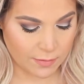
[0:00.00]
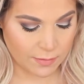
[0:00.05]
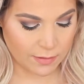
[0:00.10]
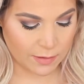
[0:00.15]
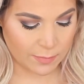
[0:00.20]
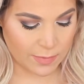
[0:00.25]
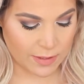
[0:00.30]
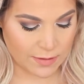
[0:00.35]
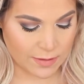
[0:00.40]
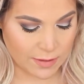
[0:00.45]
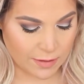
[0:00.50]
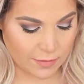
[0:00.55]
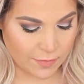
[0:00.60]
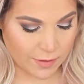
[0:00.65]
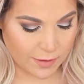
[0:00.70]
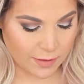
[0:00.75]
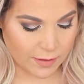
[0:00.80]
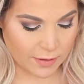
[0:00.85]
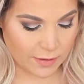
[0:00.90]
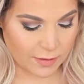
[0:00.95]
Let me see if
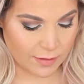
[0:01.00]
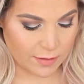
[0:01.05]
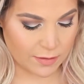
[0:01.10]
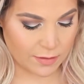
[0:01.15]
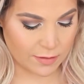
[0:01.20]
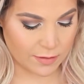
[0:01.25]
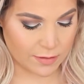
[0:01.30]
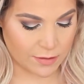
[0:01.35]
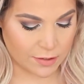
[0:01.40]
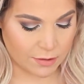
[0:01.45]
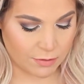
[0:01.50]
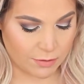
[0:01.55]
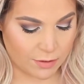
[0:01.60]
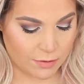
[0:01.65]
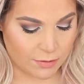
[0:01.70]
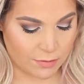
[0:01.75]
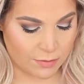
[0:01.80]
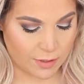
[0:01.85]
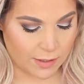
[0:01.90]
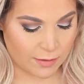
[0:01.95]
I can show
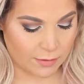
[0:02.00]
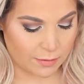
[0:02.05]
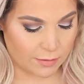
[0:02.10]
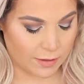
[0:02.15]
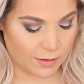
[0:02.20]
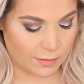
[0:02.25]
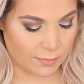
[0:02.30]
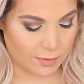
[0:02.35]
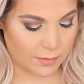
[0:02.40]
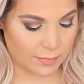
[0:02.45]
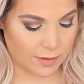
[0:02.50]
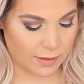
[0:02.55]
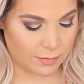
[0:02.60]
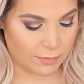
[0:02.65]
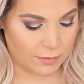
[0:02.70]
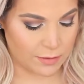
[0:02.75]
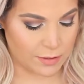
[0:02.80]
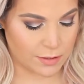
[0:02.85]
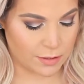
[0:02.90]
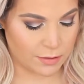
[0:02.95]
you. I don't think I'm gonna be
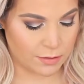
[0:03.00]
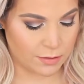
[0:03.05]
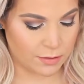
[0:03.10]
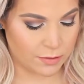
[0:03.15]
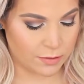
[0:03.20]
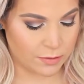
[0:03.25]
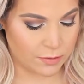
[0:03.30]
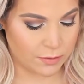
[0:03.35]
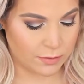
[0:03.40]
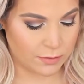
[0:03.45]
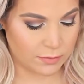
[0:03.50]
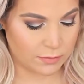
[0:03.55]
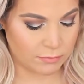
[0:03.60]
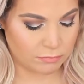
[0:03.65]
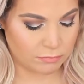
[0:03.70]
able to show you.